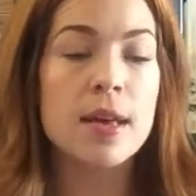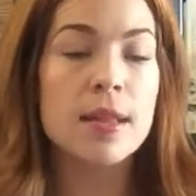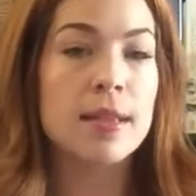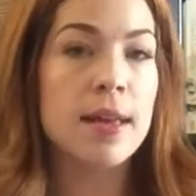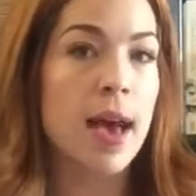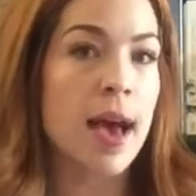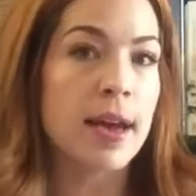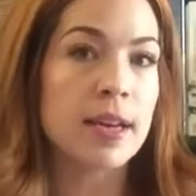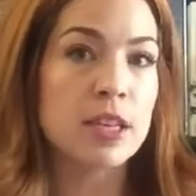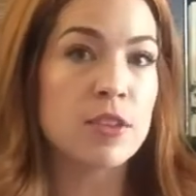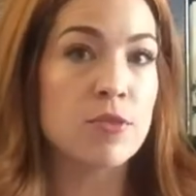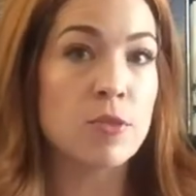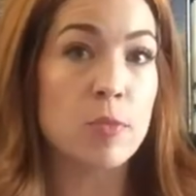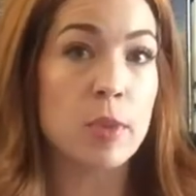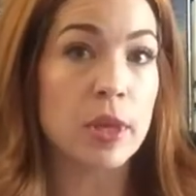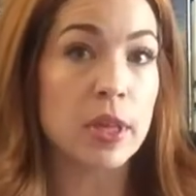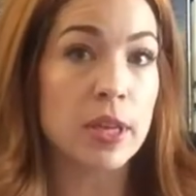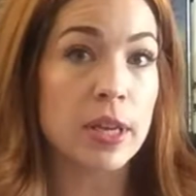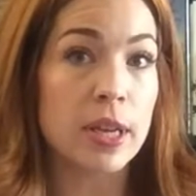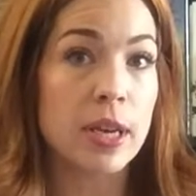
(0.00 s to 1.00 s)
the active
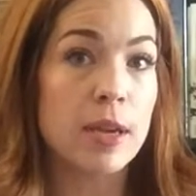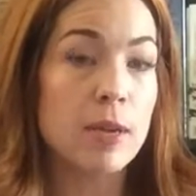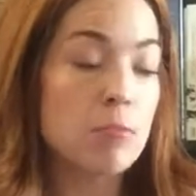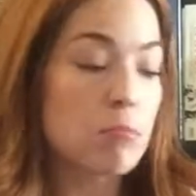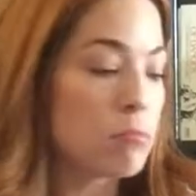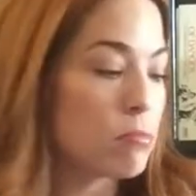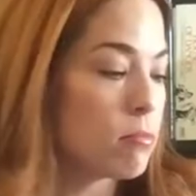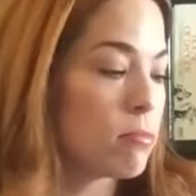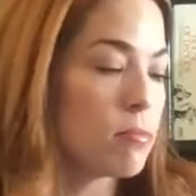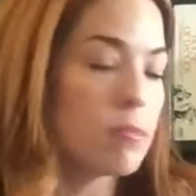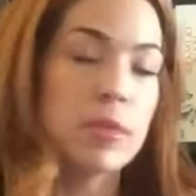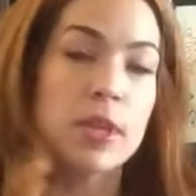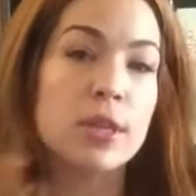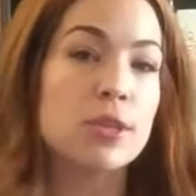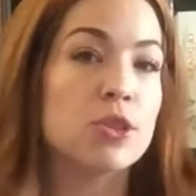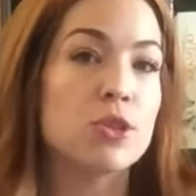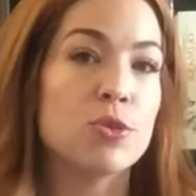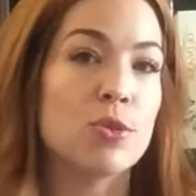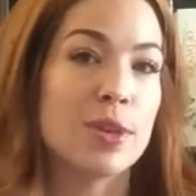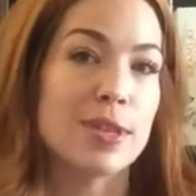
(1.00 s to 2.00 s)
ability,
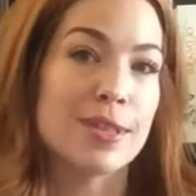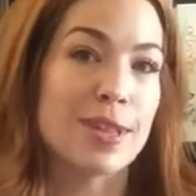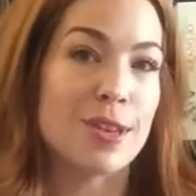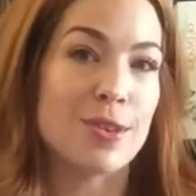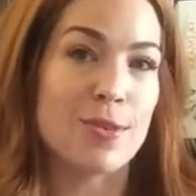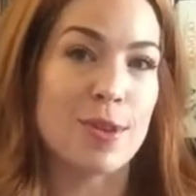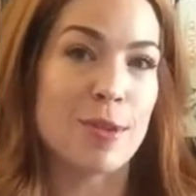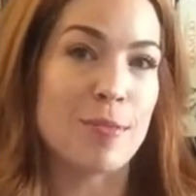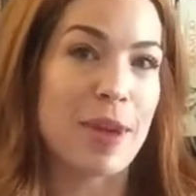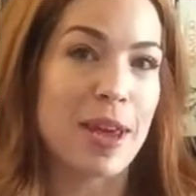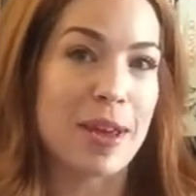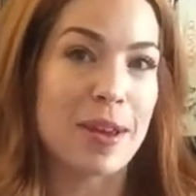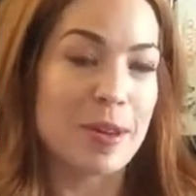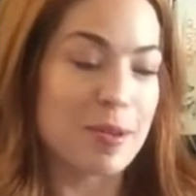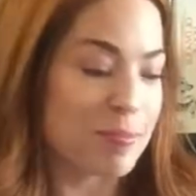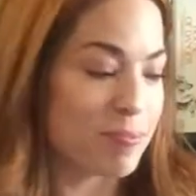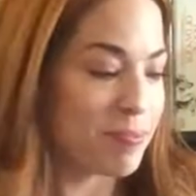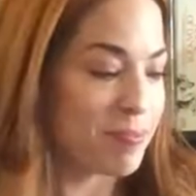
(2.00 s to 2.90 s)
that's a choice that you can make.